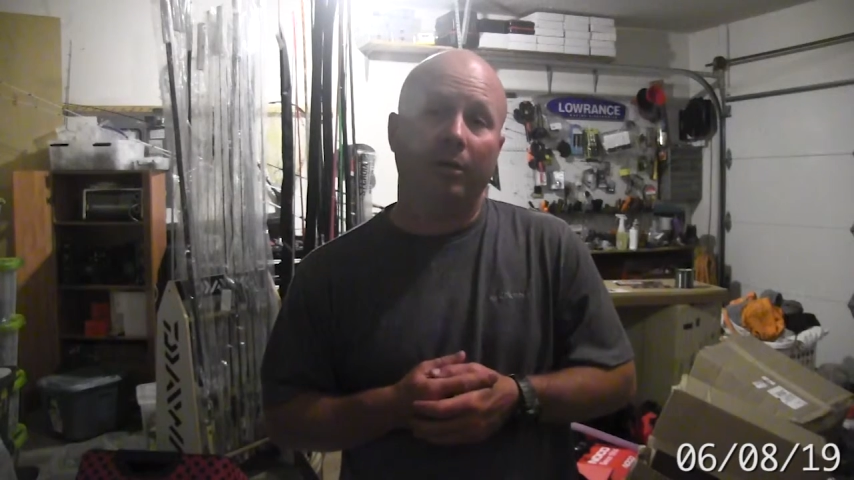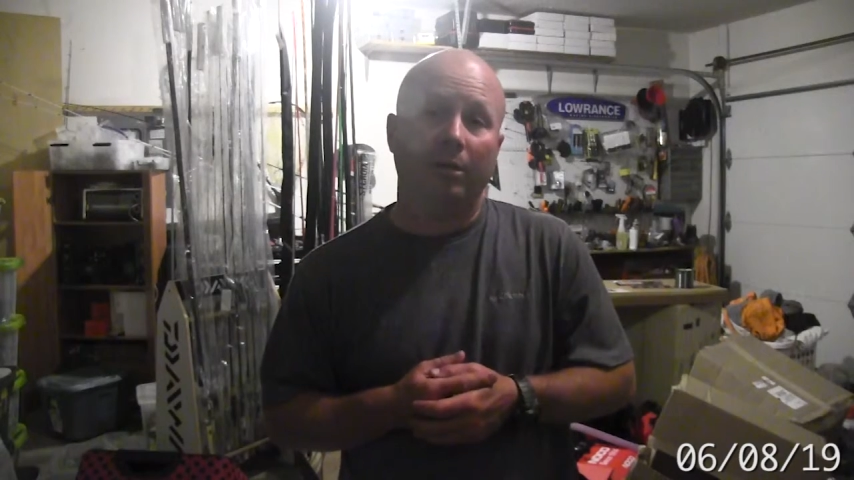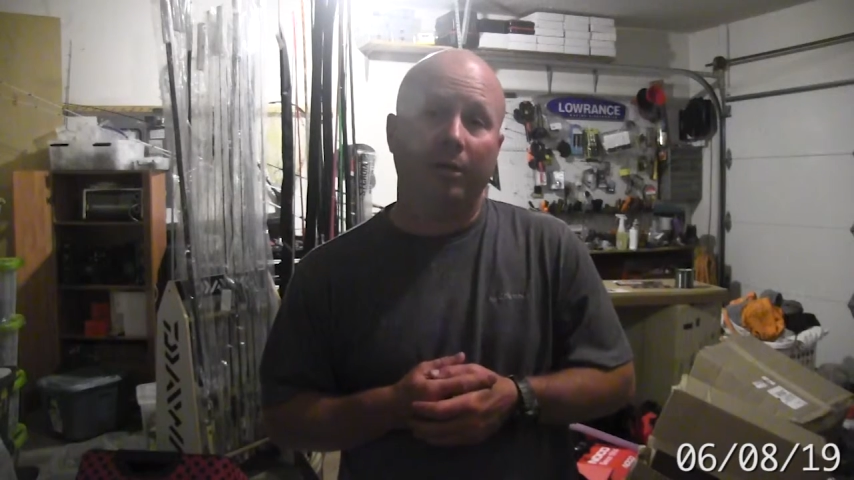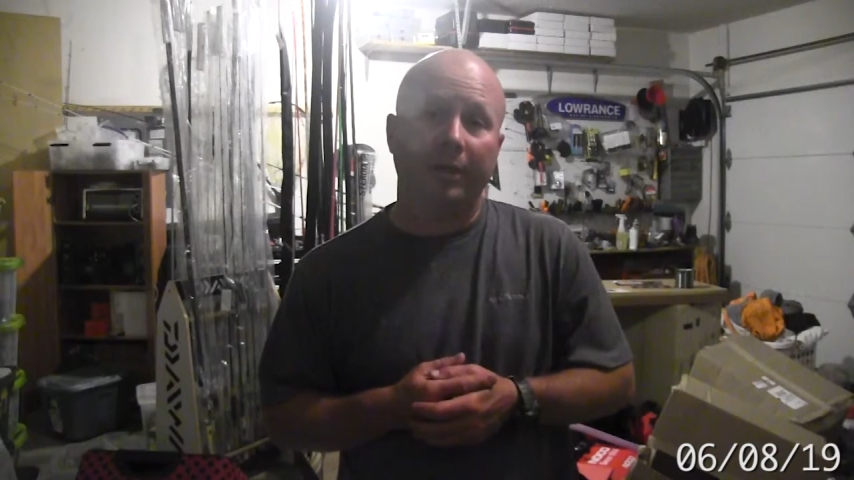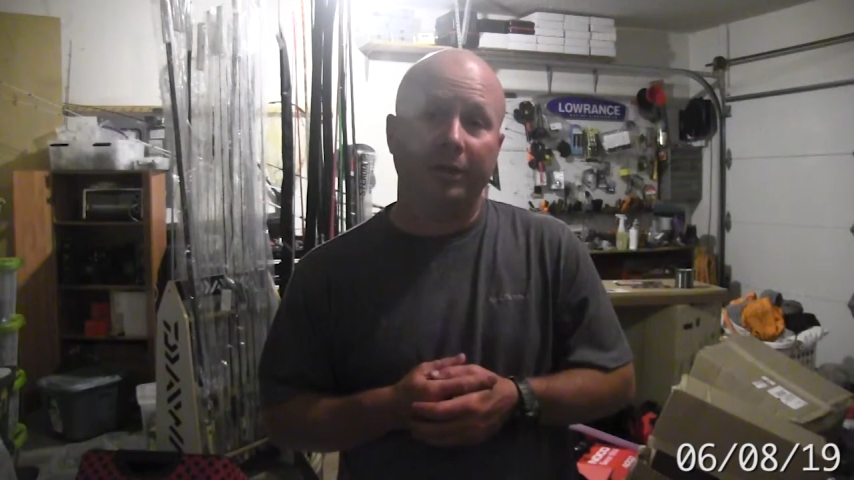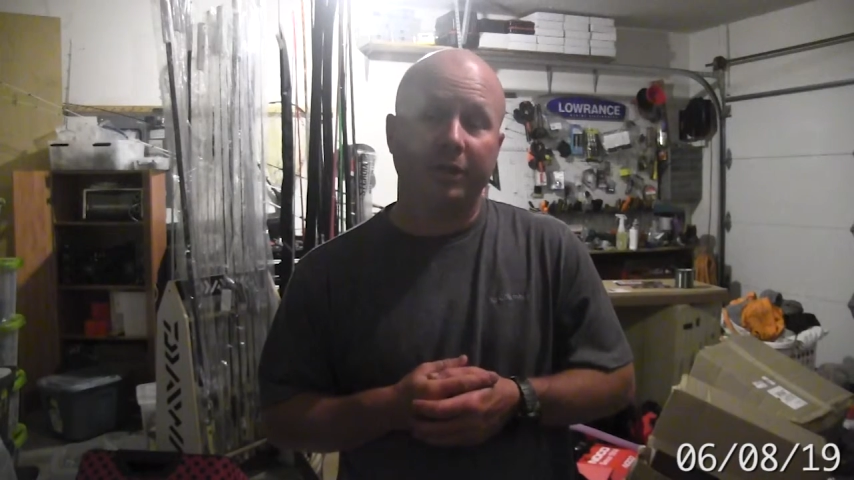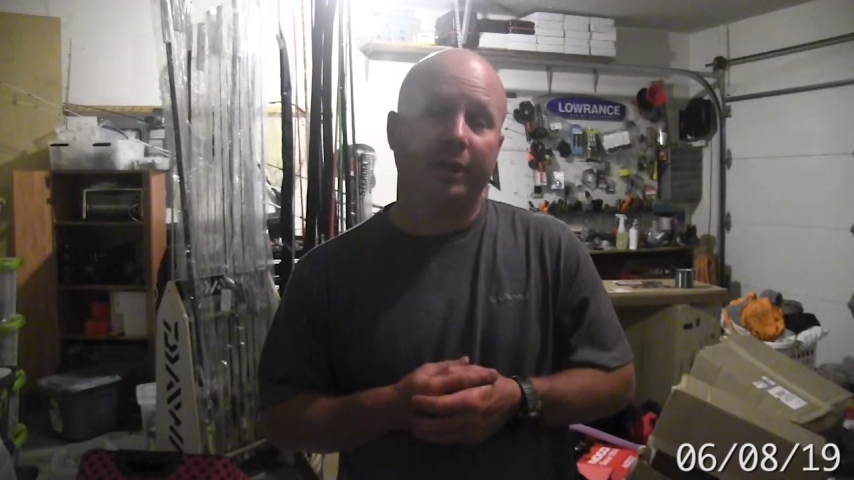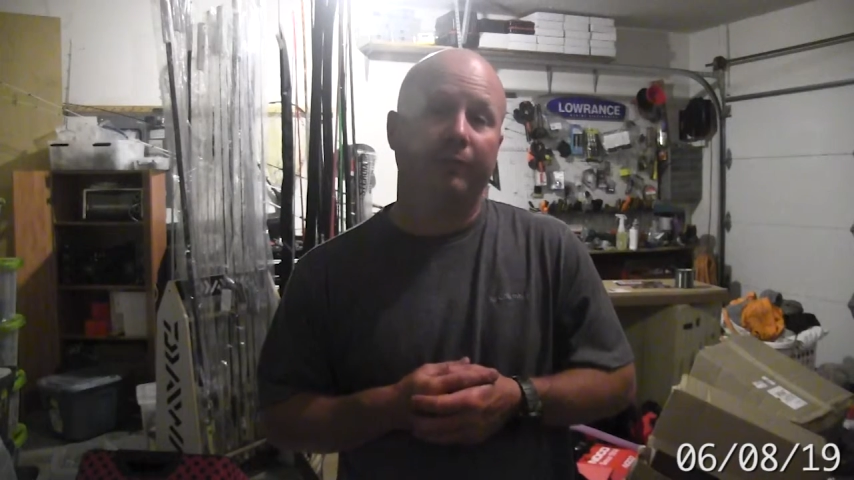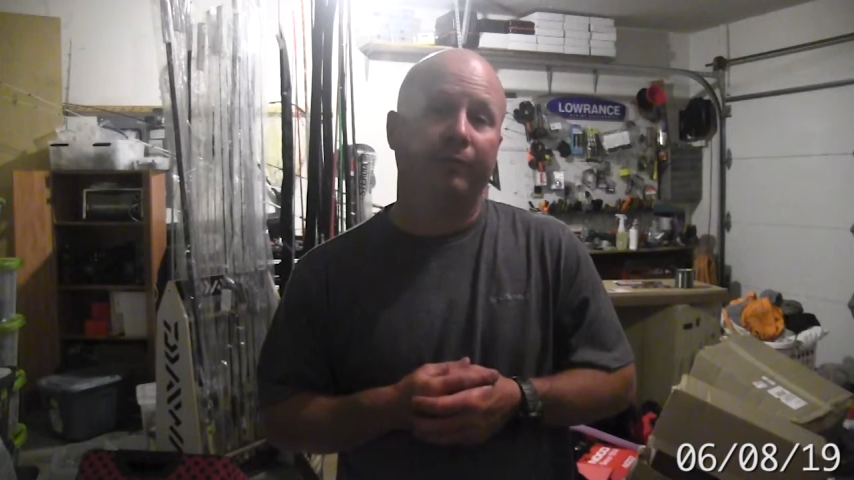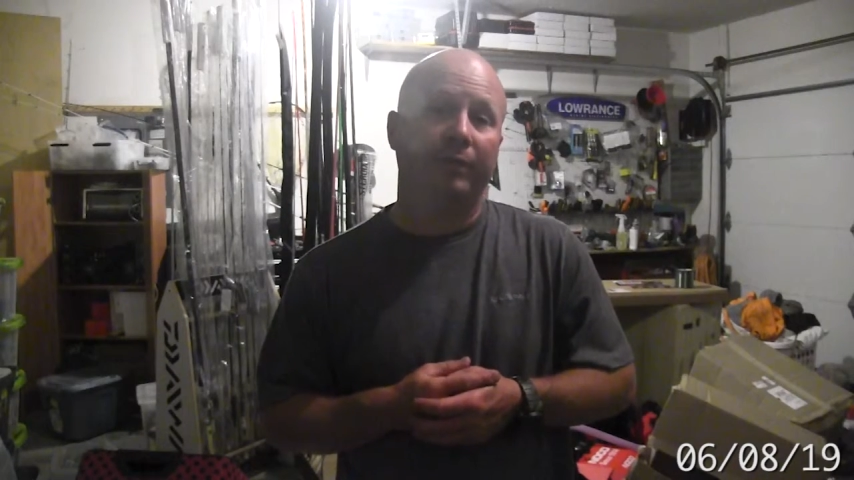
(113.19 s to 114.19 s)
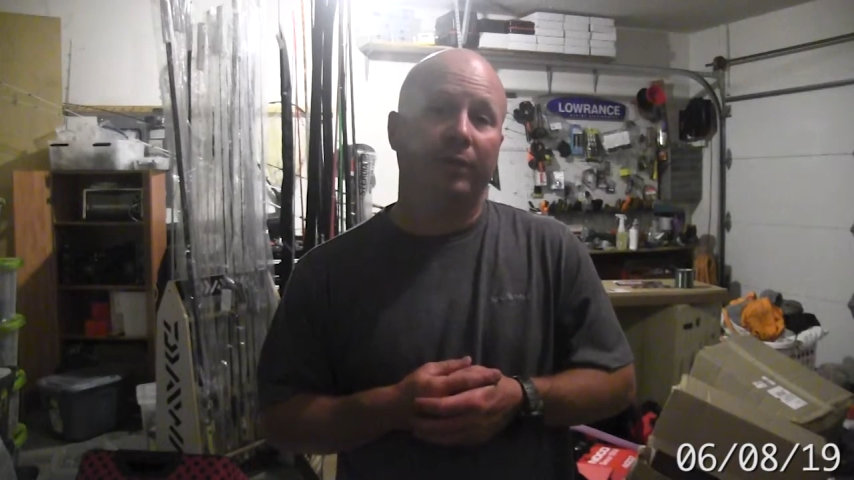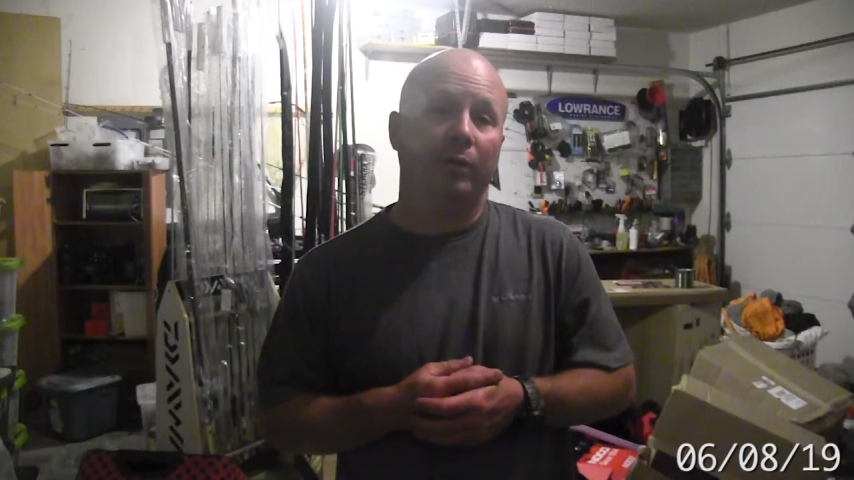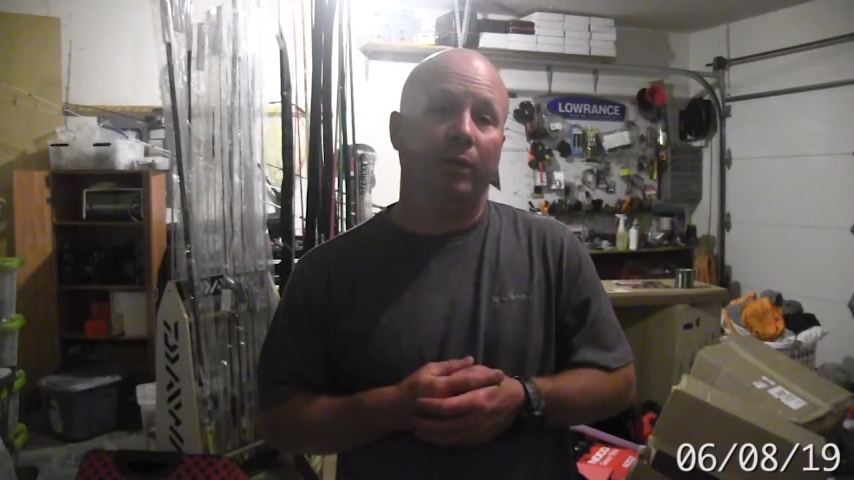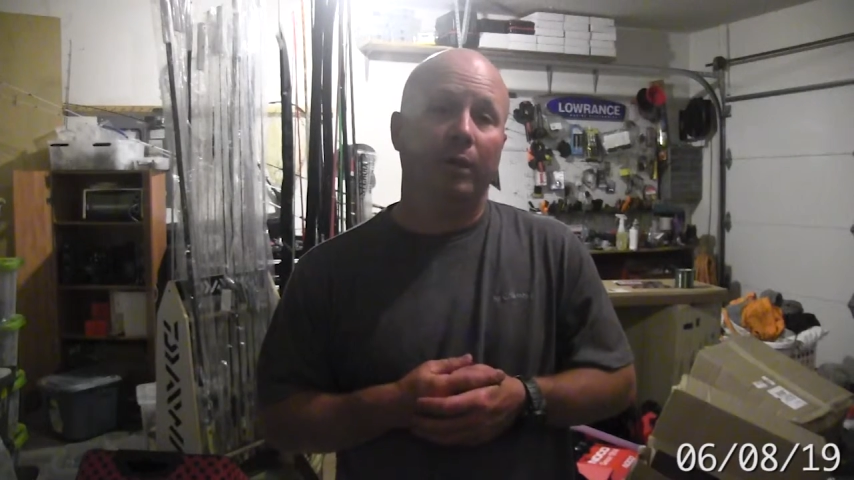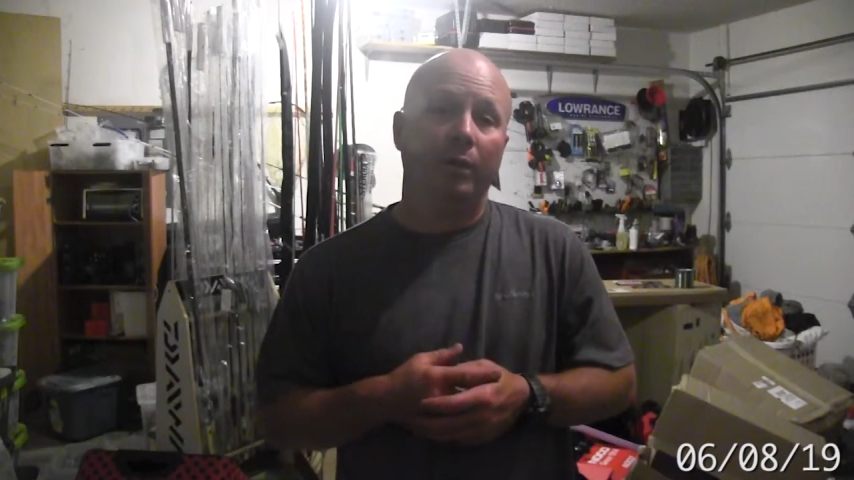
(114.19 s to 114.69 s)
on a jig and float